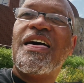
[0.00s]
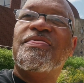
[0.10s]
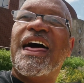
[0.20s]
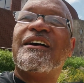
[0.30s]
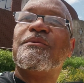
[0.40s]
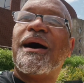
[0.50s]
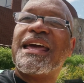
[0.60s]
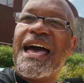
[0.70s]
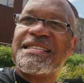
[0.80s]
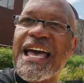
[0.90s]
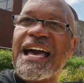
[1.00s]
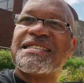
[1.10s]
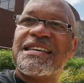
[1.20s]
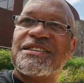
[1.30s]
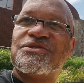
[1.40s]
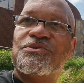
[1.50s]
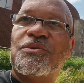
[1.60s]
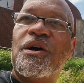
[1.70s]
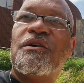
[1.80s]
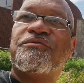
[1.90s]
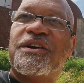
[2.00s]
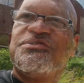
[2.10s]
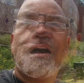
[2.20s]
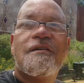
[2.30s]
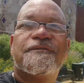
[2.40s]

that everybody has access to fresh food?